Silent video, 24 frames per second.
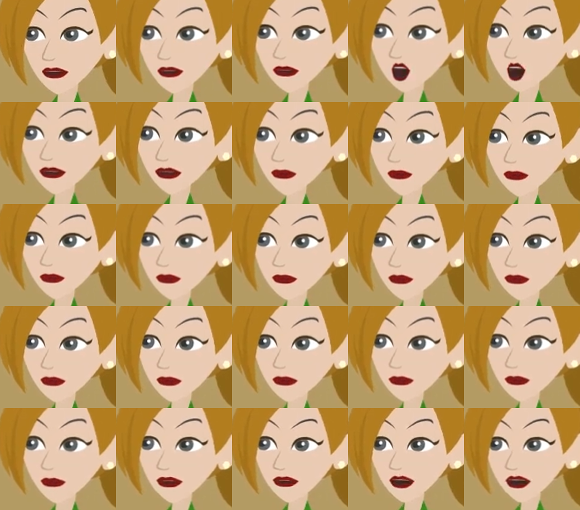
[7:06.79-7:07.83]
but
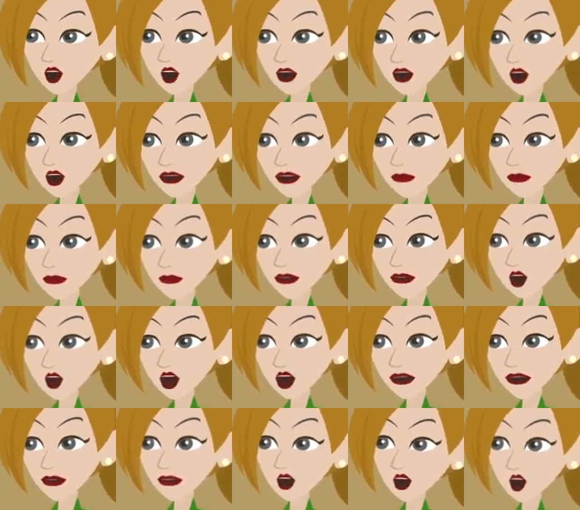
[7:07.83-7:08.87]
you
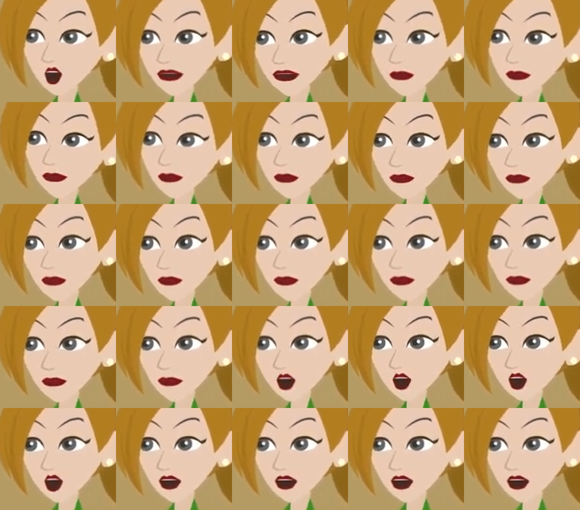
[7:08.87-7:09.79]
brought it up for